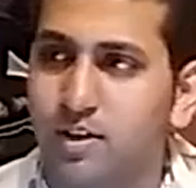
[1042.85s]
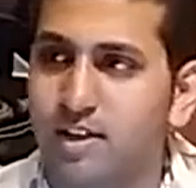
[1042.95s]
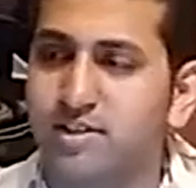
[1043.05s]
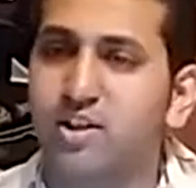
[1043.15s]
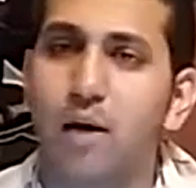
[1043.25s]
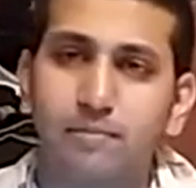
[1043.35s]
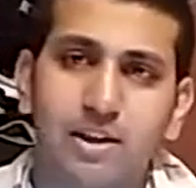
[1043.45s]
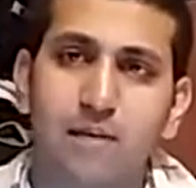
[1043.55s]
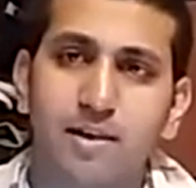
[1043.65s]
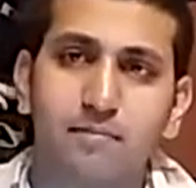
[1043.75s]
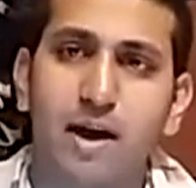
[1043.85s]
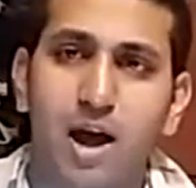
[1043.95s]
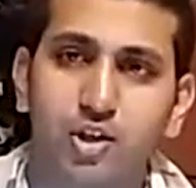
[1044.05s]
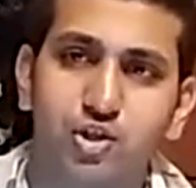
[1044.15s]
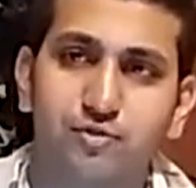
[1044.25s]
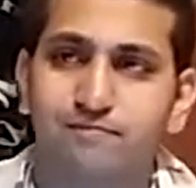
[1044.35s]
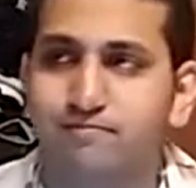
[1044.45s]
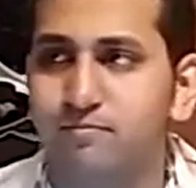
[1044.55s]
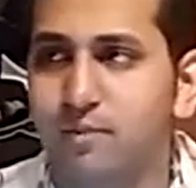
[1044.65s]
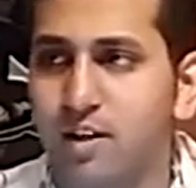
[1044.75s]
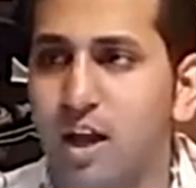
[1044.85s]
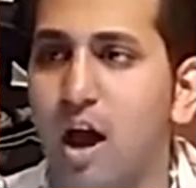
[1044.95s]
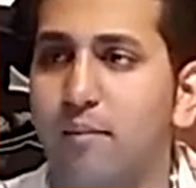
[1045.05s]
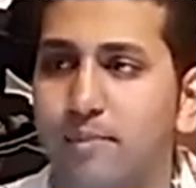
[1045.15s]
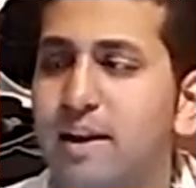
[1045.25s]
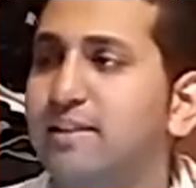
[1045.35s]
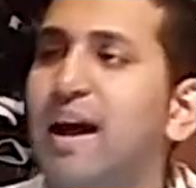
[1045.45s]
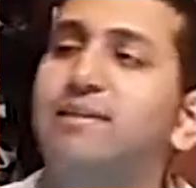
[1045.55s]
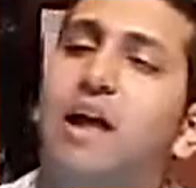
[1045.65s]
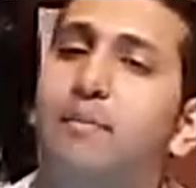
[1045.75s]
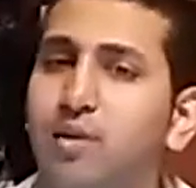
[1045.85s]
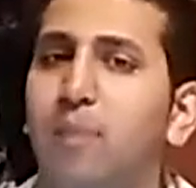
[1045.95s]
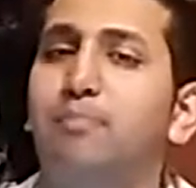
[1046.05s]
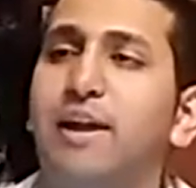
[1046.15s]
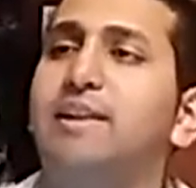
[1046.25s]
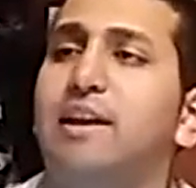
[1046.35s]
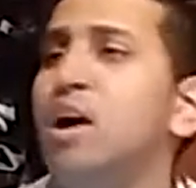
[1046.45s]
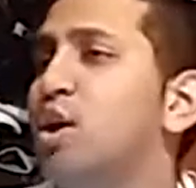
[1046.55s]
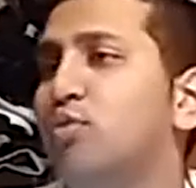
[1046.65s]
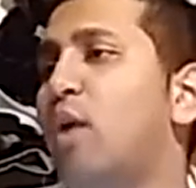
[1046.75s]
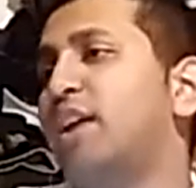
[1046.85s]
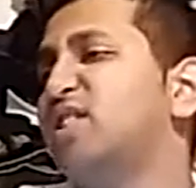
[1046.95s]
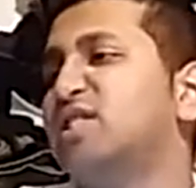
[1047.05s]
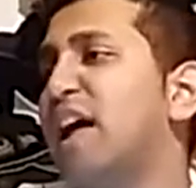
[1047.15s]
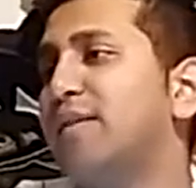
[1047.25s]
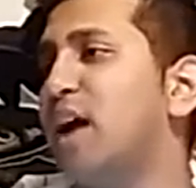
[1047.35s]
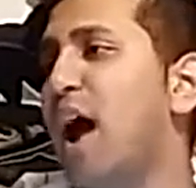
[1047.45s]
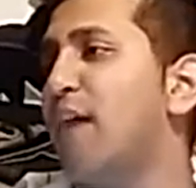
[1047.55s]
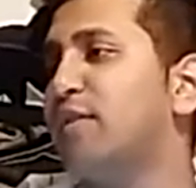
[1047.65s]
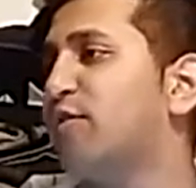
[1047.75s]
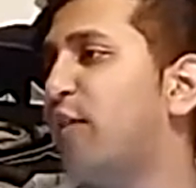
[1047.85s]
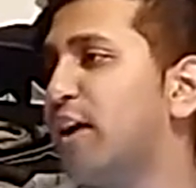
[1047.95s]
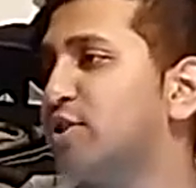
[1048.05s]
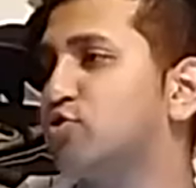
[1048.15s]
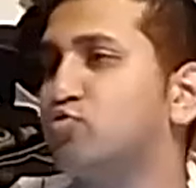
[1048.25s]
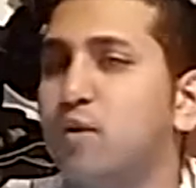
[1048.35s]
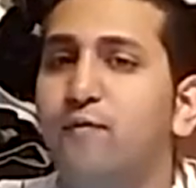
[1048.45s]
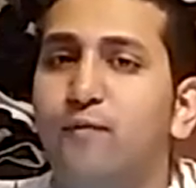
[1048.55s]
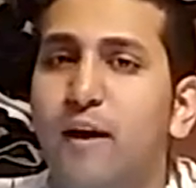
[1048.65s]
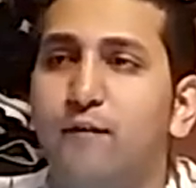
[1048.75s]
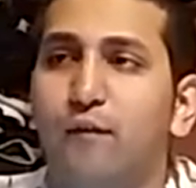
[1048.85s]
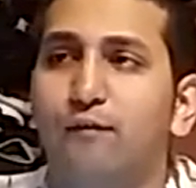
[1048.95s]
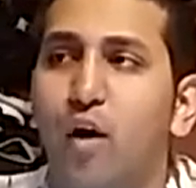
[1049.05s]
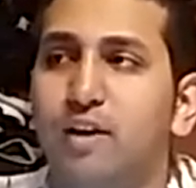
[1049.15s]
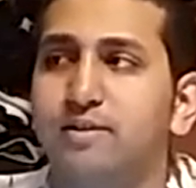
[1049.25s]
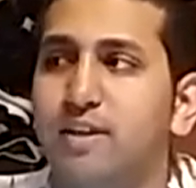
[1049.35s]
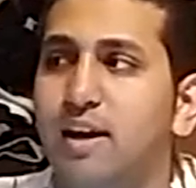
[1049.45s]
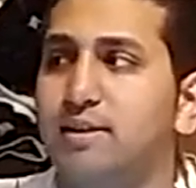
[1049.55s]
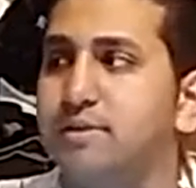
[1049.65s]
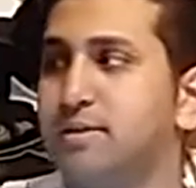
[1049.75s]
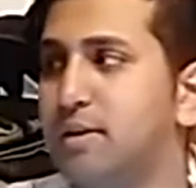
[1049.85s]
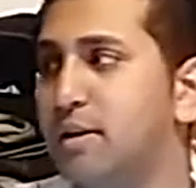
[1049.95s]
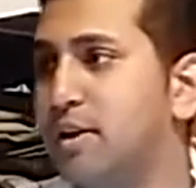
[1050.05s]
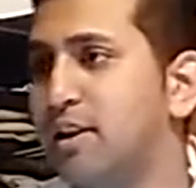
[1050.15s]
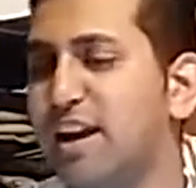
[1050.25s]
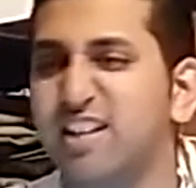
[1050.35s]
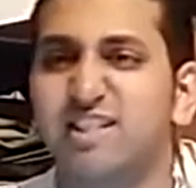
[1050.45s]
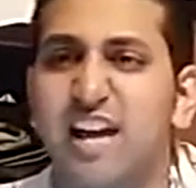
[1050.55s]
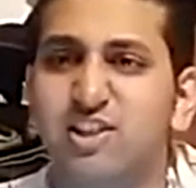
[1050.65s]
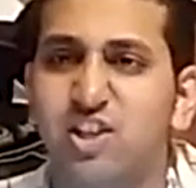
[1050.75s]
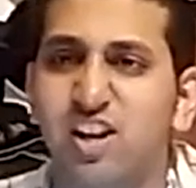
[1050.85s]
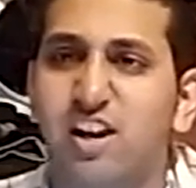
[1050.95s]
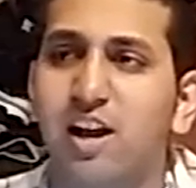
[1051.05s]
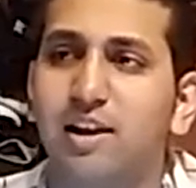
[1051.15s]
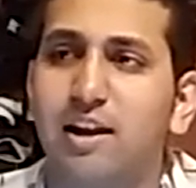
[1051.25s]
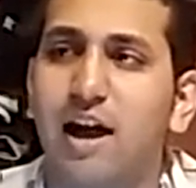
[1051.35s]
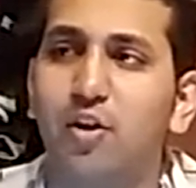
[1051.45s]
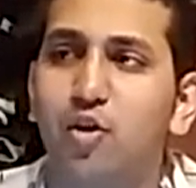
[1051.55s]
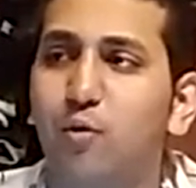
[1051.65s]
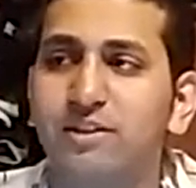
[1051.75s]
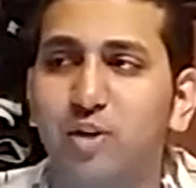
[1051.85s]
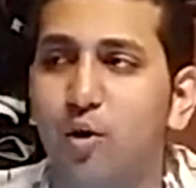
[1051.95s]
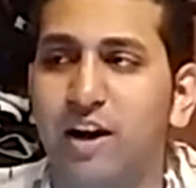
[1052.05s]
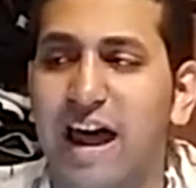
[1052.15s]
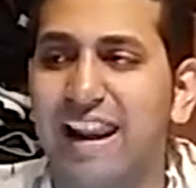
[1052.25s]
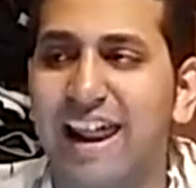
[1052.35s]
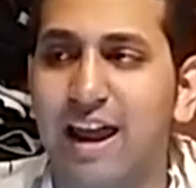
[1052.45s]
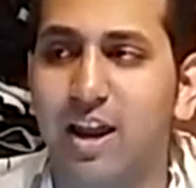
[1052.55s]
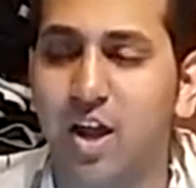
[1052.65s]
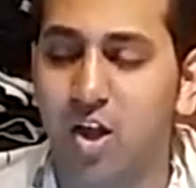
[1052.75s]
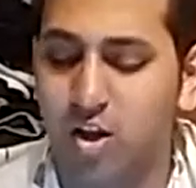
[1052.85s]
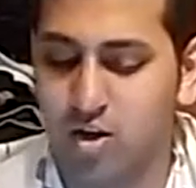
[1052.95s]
It's dumb gimmick match. Like, not that I'm complaining, like, why just not have a fucking street fight, for fuck's sakes? Like, essentially, like, I don't know what's going on, like.